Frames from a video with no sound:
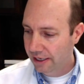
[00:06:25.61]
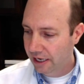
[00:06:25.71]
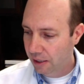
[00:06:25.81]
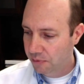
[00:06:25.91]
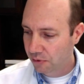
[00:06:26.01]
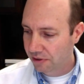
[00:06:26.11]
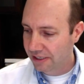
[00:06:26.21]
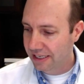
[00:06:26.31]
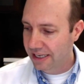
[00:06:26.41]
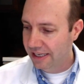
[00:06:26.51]
It helps with
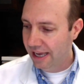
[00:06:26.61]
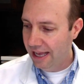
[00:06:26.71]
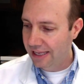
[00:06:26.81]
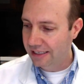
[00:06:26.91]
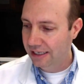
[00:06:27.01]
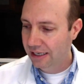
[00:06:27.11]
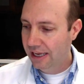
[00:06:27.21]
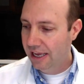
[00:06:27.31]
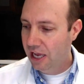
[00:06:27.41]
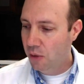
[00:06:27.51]
leaky gut,
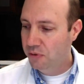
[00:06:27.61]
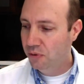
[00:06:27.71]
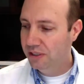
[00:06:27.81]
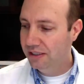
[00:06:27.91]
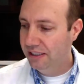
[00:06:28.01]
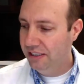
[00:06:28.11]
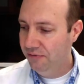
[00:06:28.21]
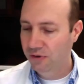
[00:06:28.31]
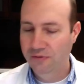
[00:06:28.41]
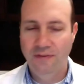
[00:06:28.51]
helps with
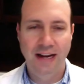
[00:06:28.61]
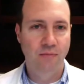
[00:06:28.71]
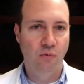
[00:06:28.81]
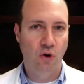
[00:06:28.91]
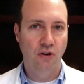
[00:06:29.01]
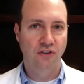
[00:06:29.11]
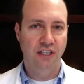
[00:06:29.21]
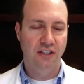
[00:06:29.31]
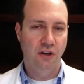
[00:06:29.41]
liver fibrosis.